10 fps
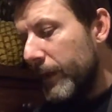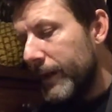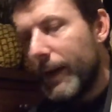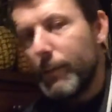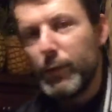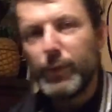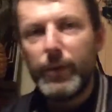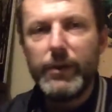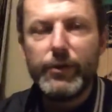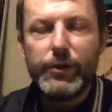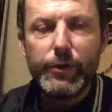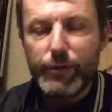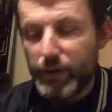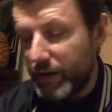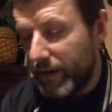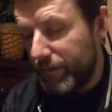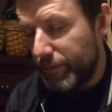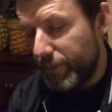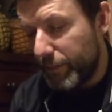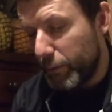Camels were introduced and they've
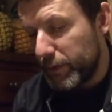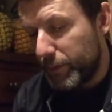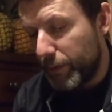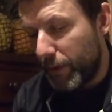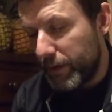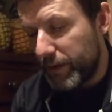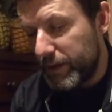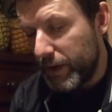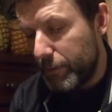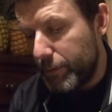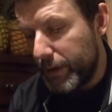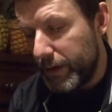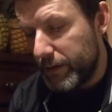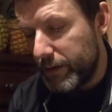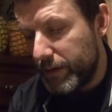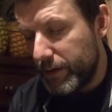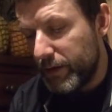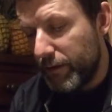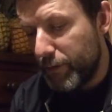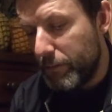multiplied, and it's their biggest. There's
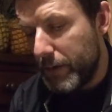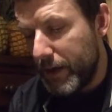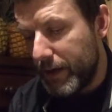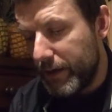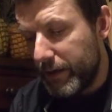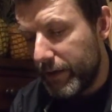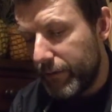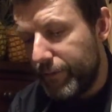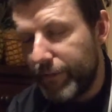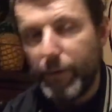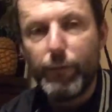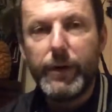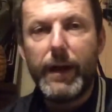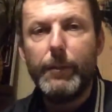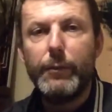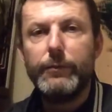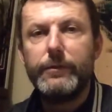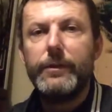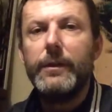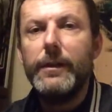over 1 million feral
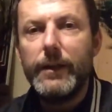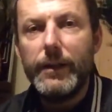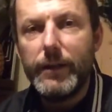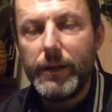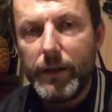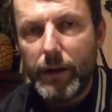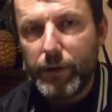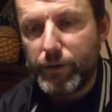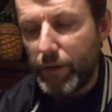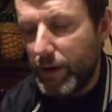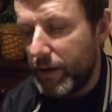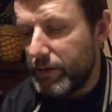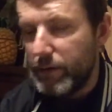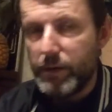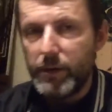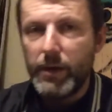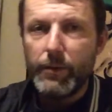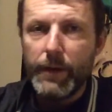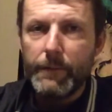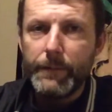camels in Australia. So did you know
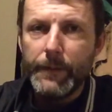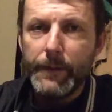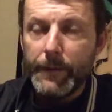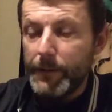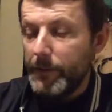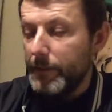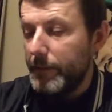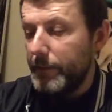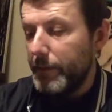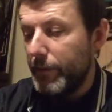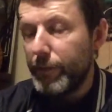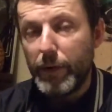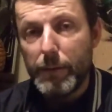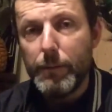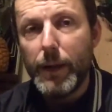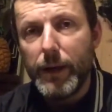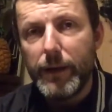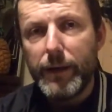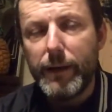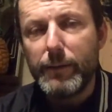that? A fucking
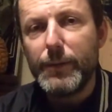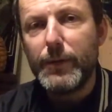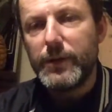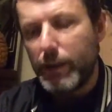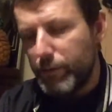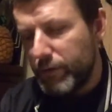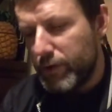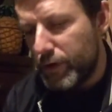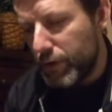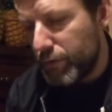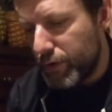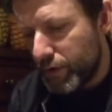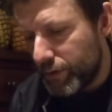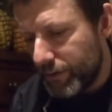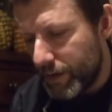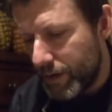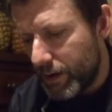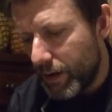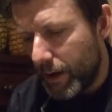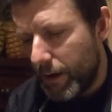million, and that was because they were introduced during
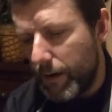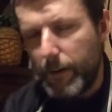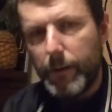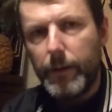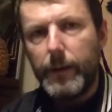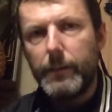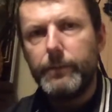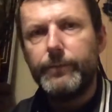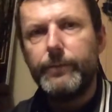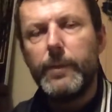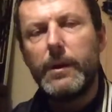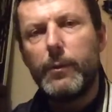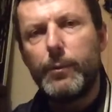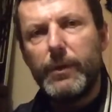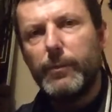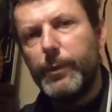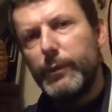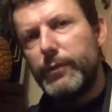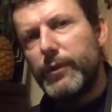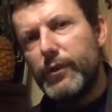the when they were
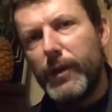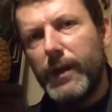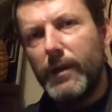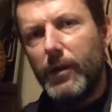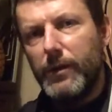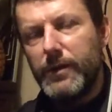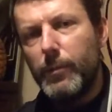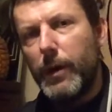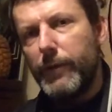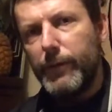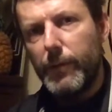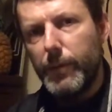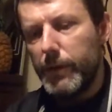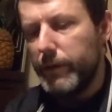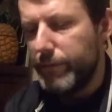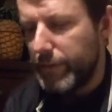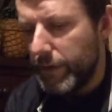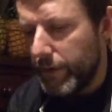building the train lines and whatever, I believe.